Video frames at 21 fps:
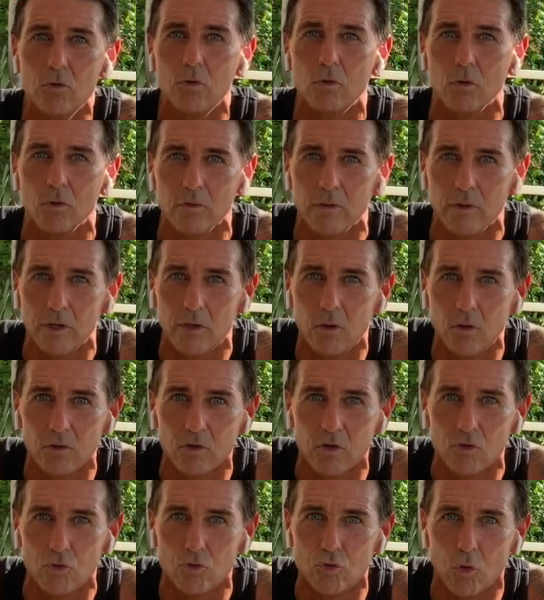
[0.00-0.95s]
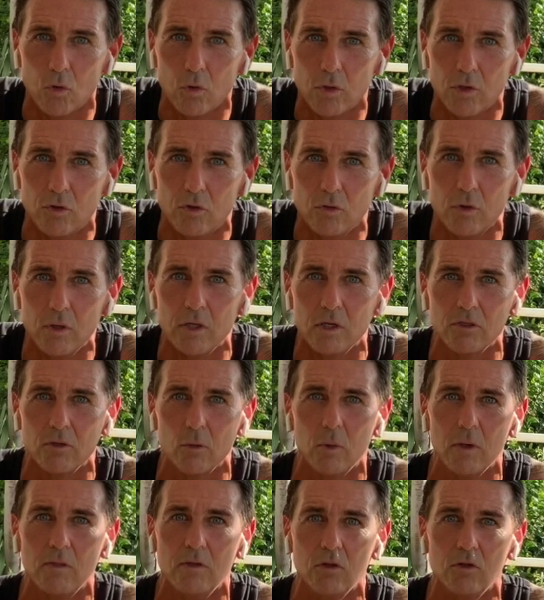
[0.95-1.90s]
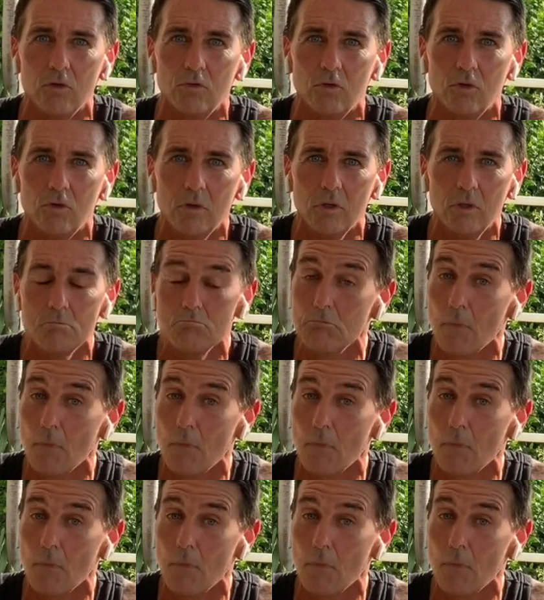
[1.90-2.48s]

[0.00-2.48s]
or they don't enjoy doing it the way that you do it.